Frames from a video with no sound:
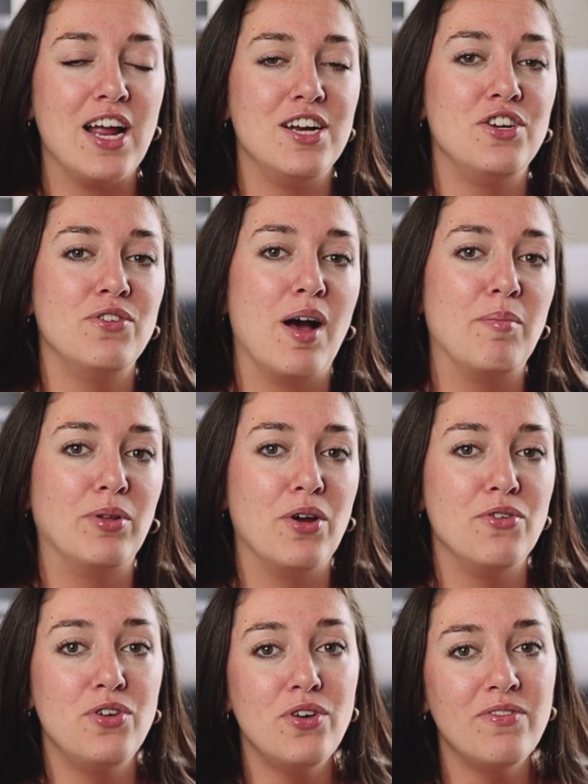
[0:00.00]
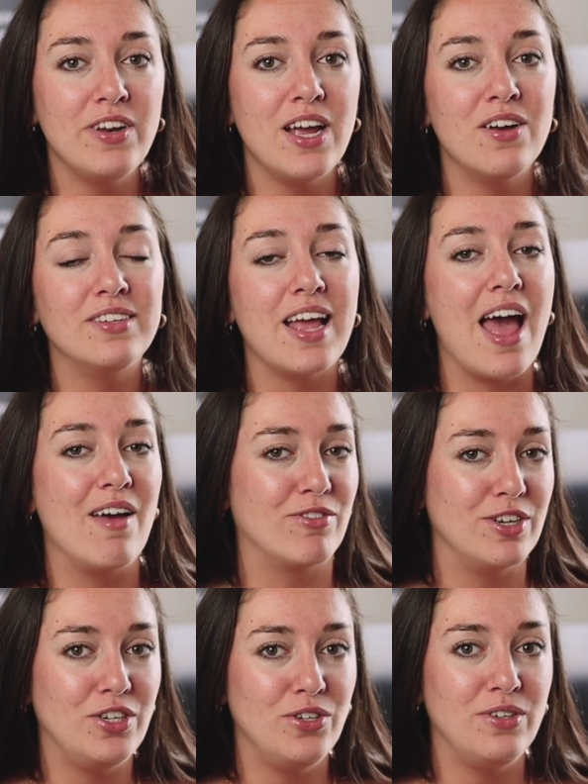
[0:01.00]
I do upload new videos
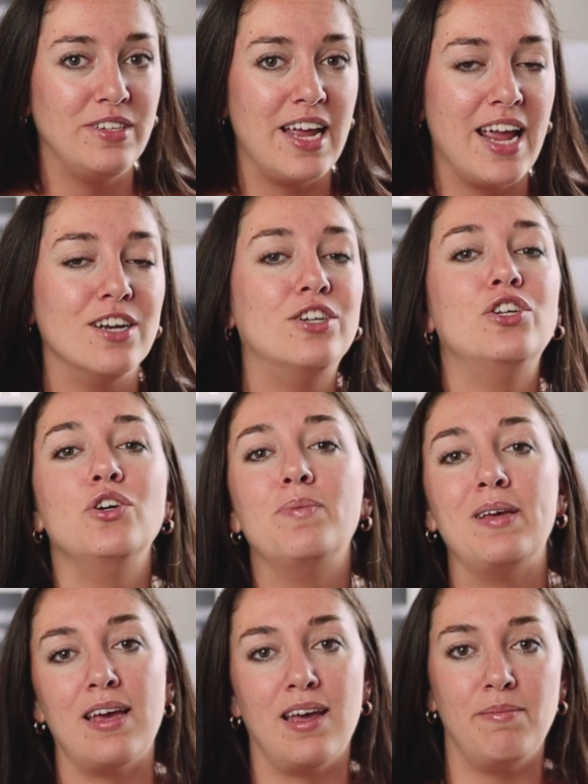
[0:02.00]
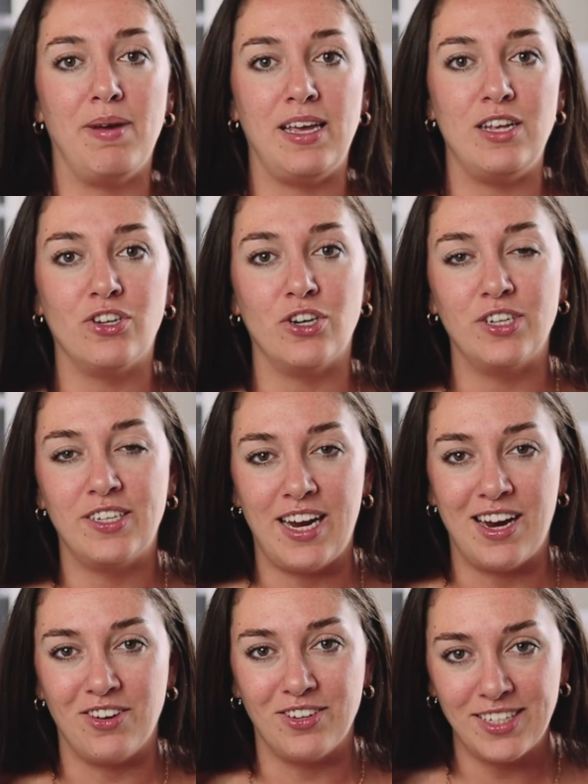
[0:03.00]
every Tuesday, 2 p.m. Eastern
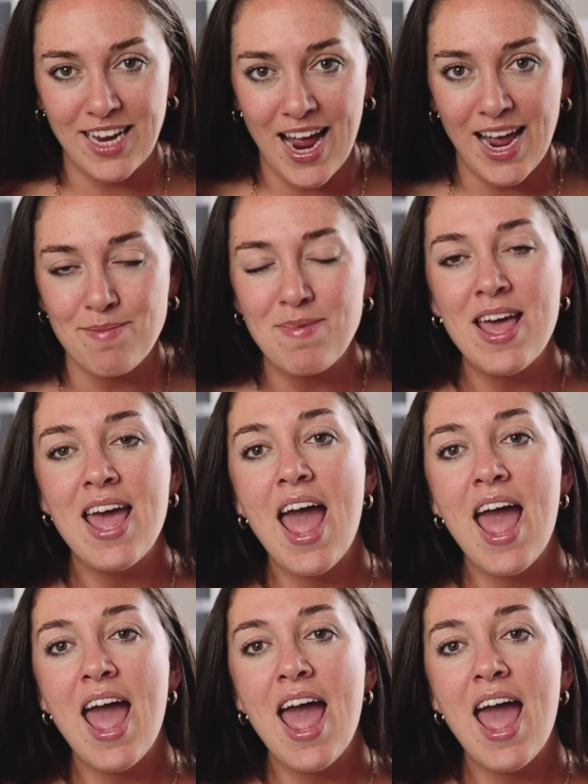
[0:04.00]
Standard Time.